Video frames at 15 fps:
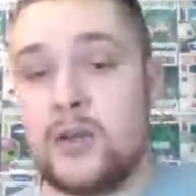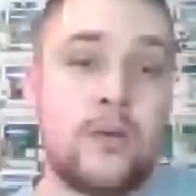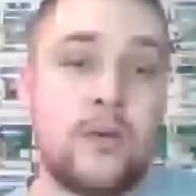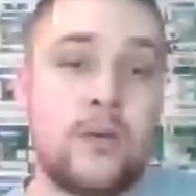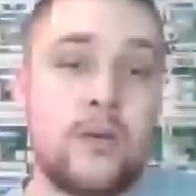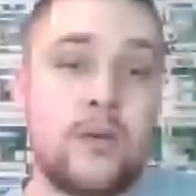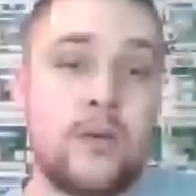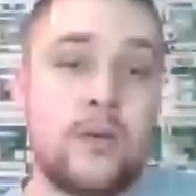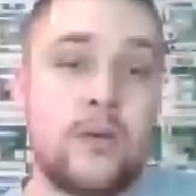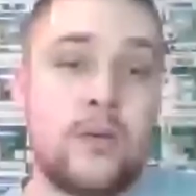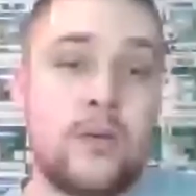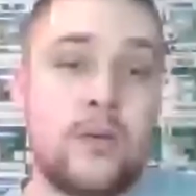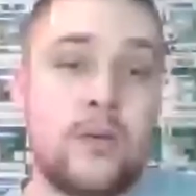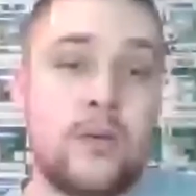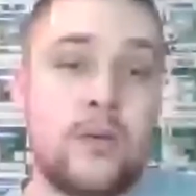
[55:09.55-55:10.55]
I know people
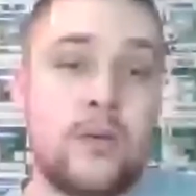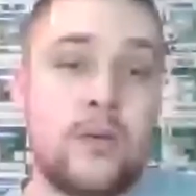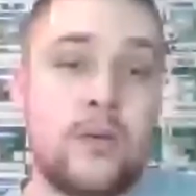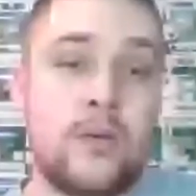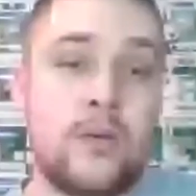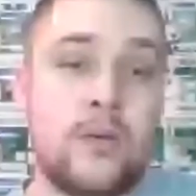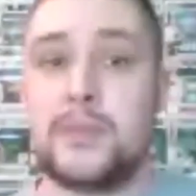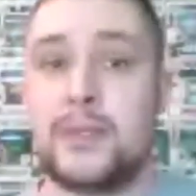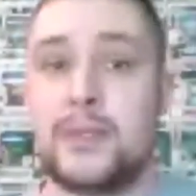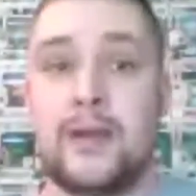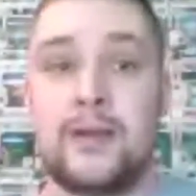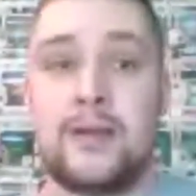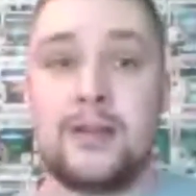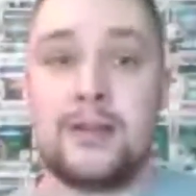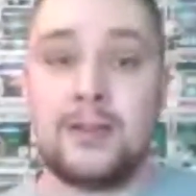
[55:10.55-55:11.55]
don't like the movies too much,
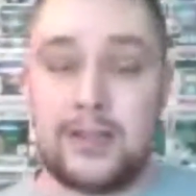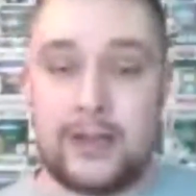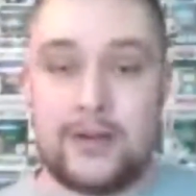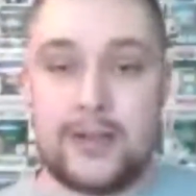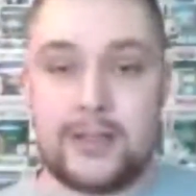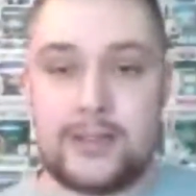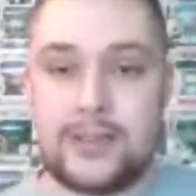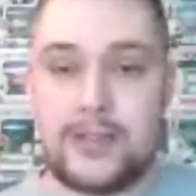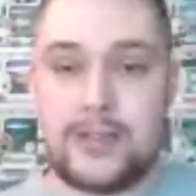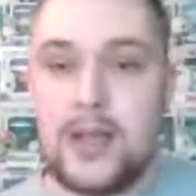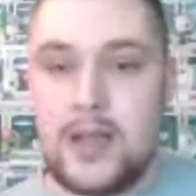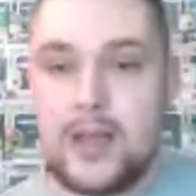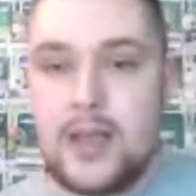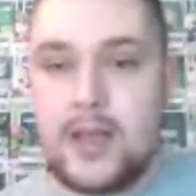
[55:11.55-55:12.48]
but they are hilarious.